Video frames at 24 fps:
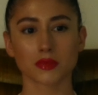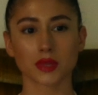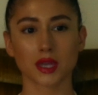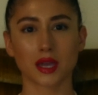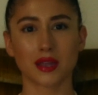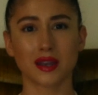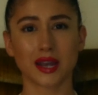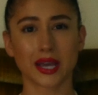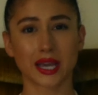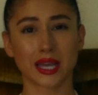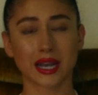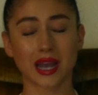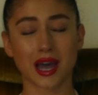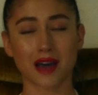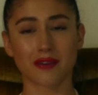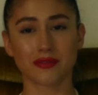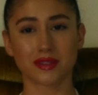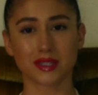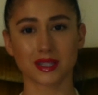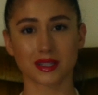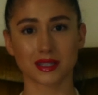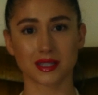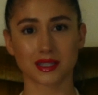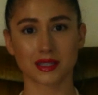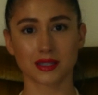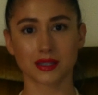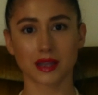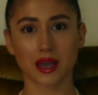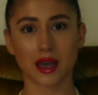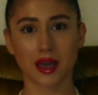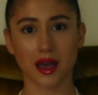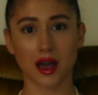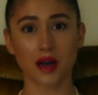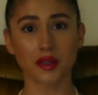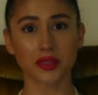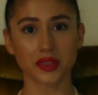and I can have as a
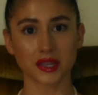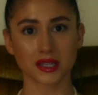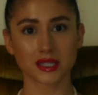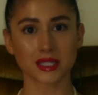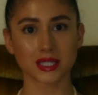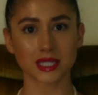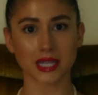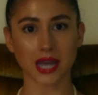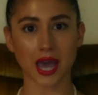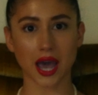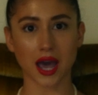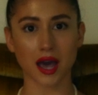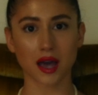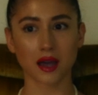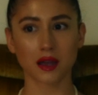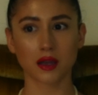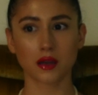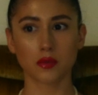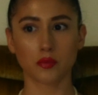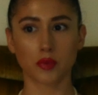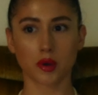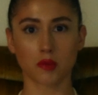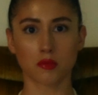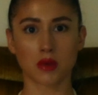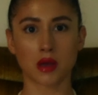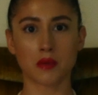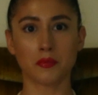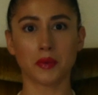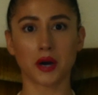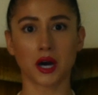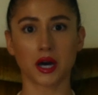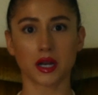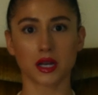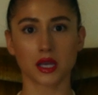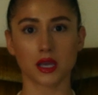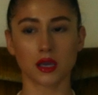healthy snack, but my
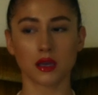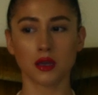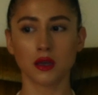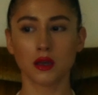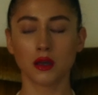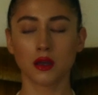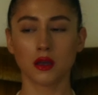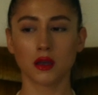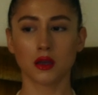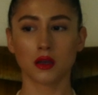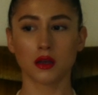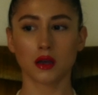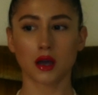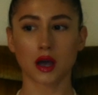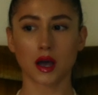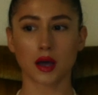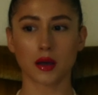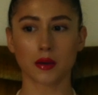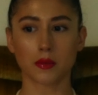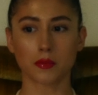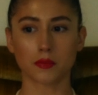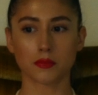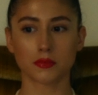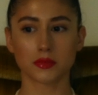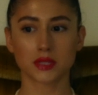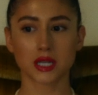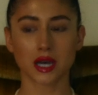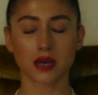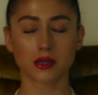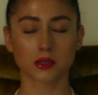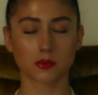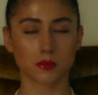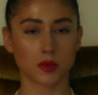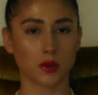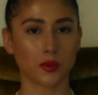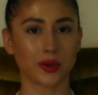body
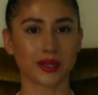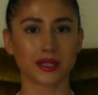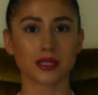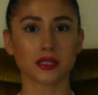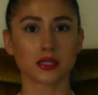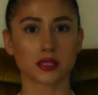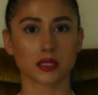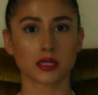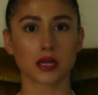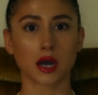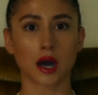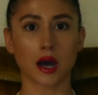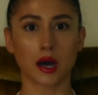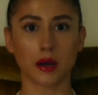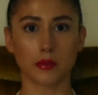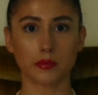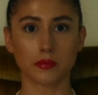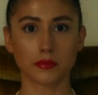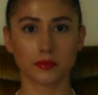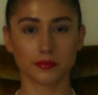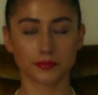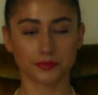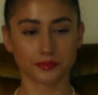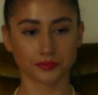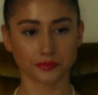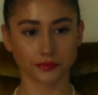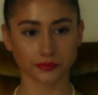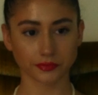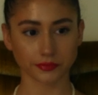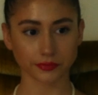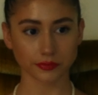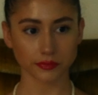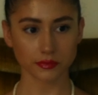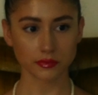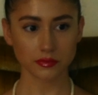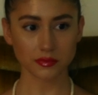tells me when to stop.
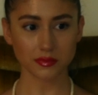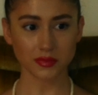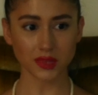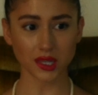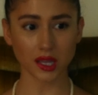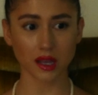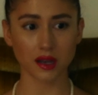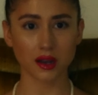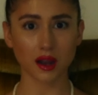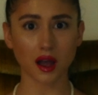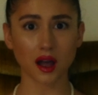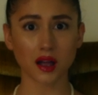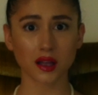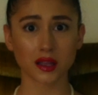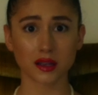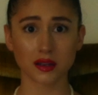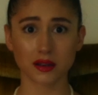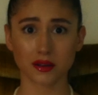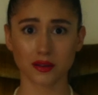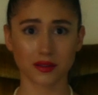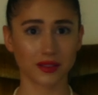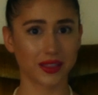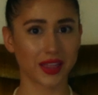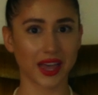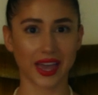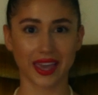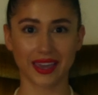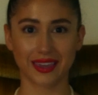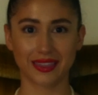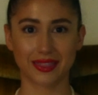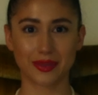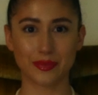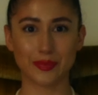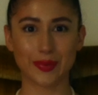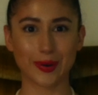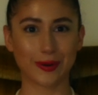Not
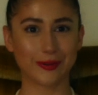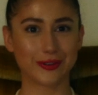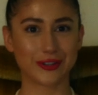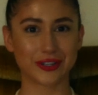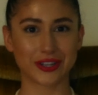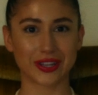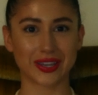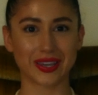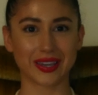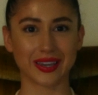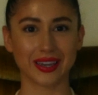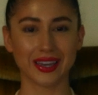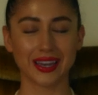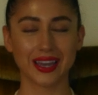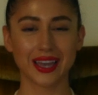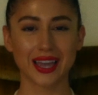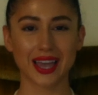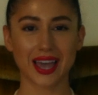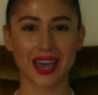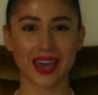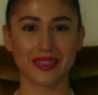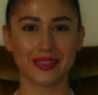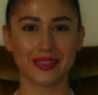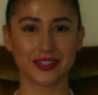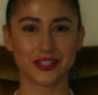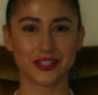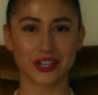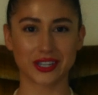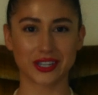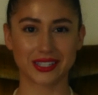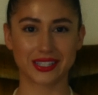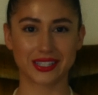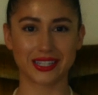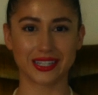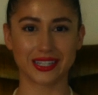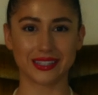like the Mochi and the
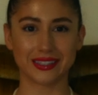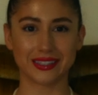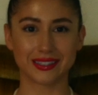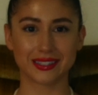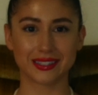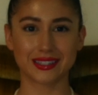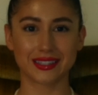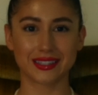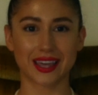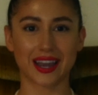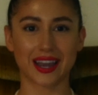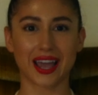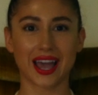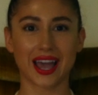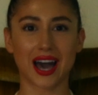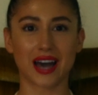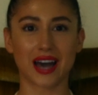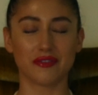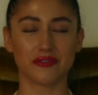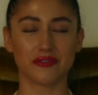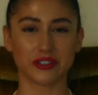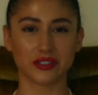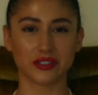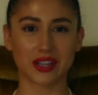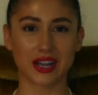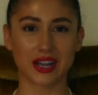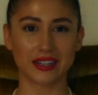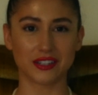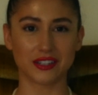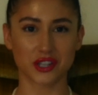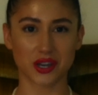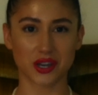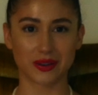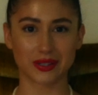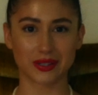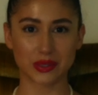Justins that I had for
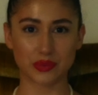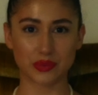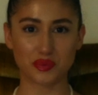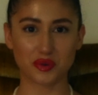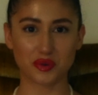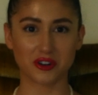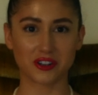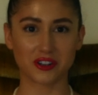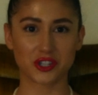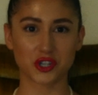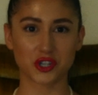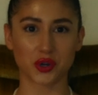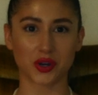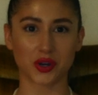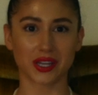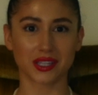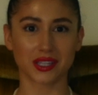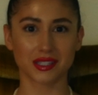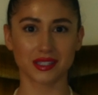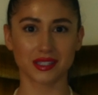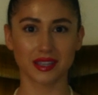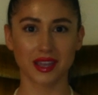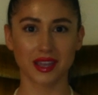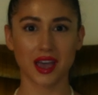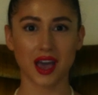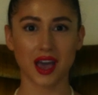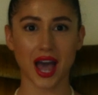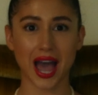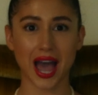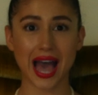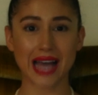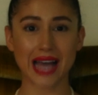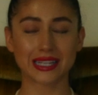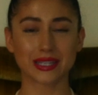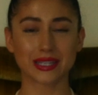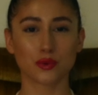lunch. That was a poor choice. I
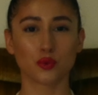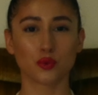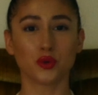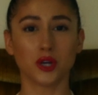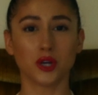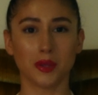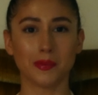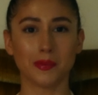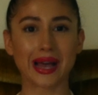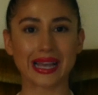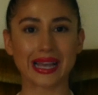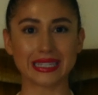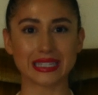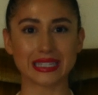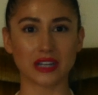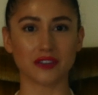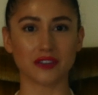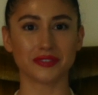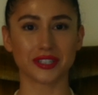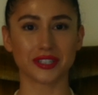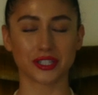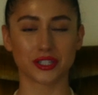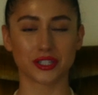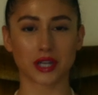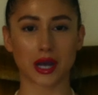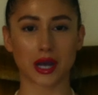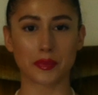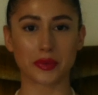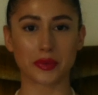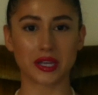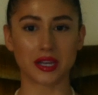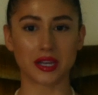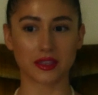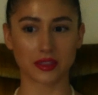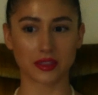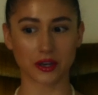had to will myself to stop
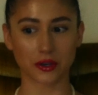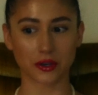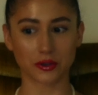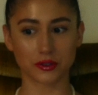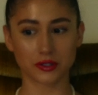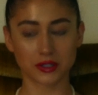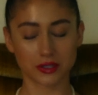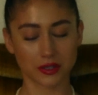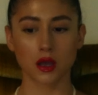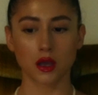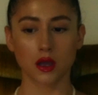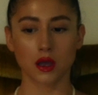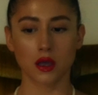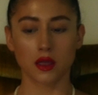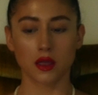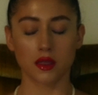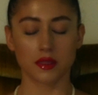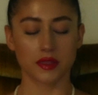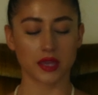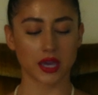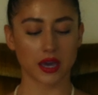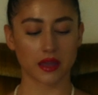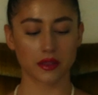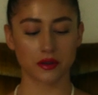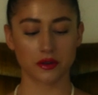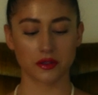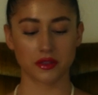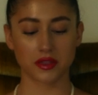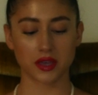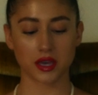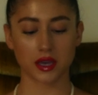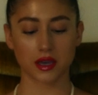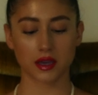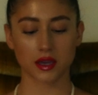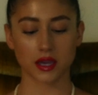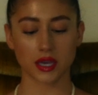eating those. The other
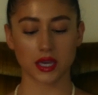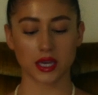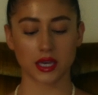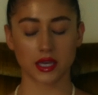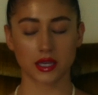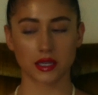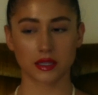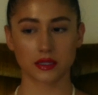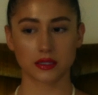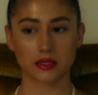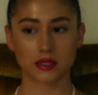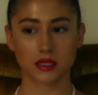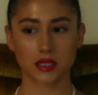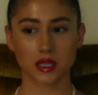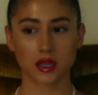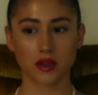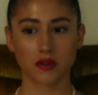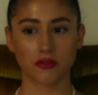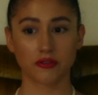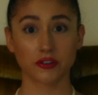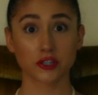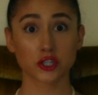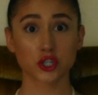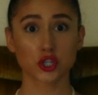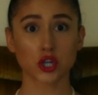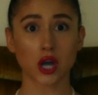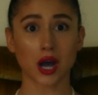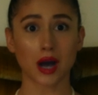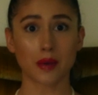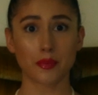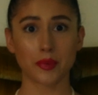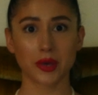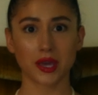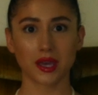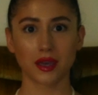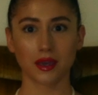thing is for
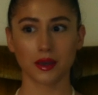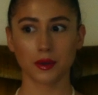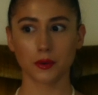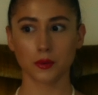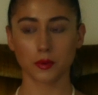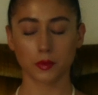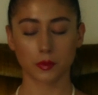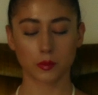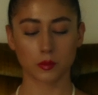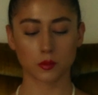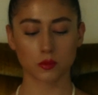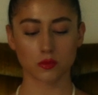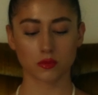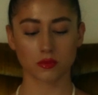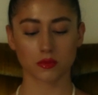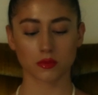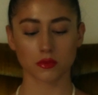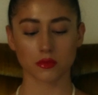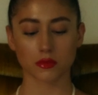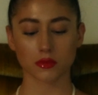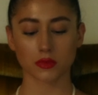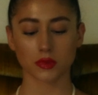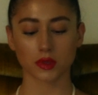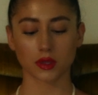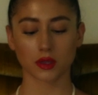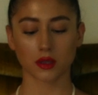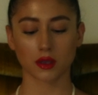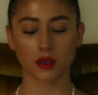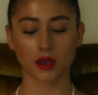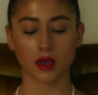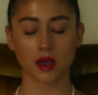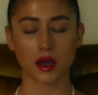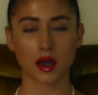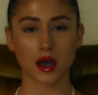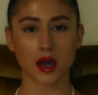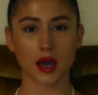shopping,
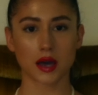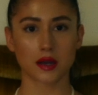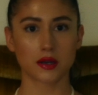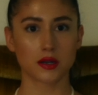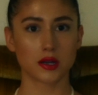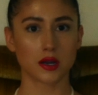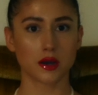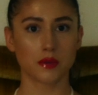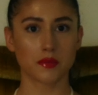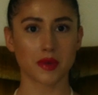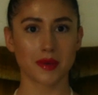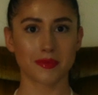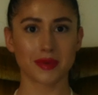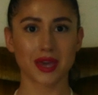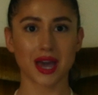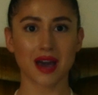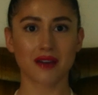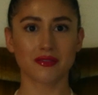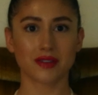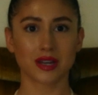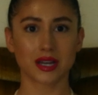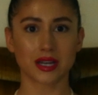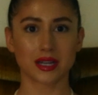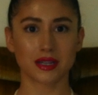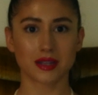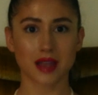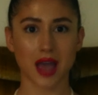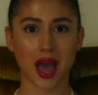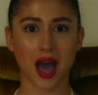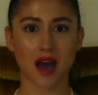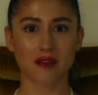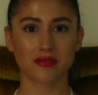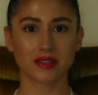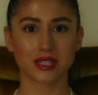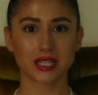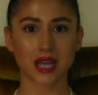I don't know, maybe have
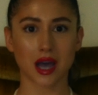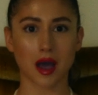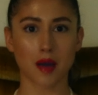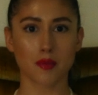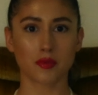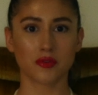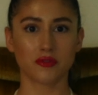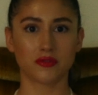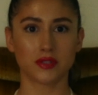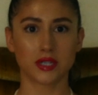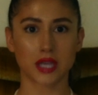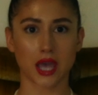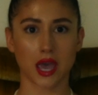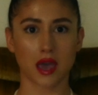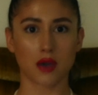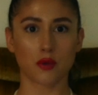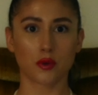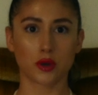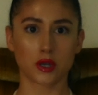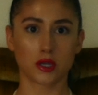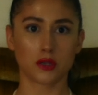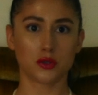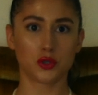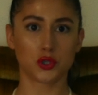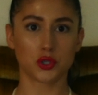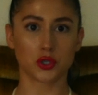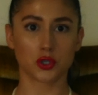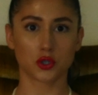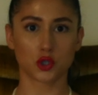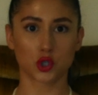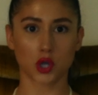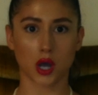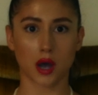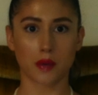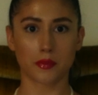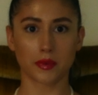a time of day where you do your
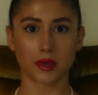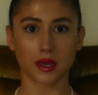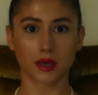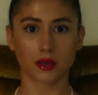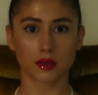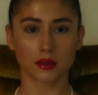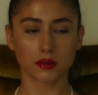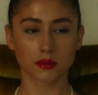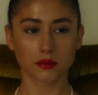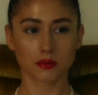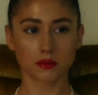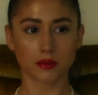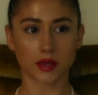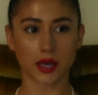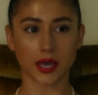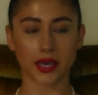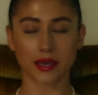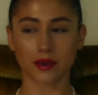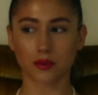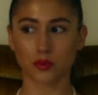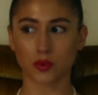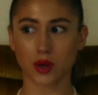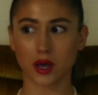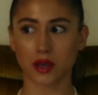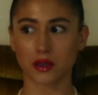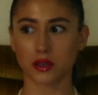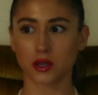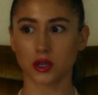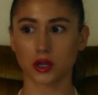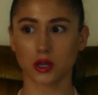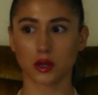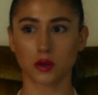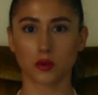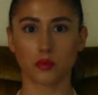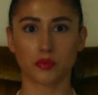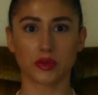shopping. Like while
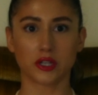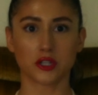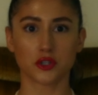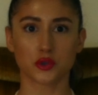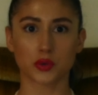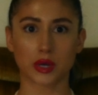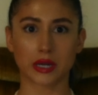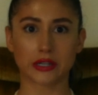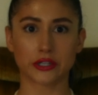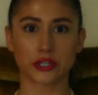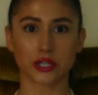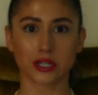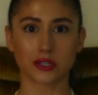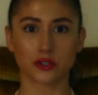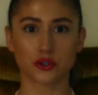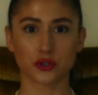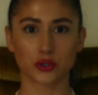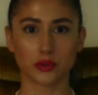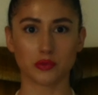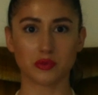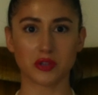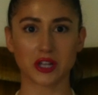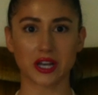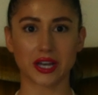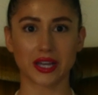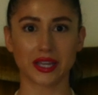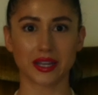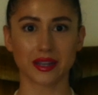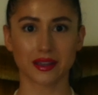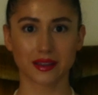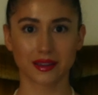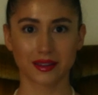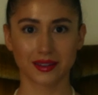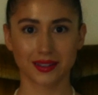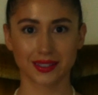you're binge watching True Blood,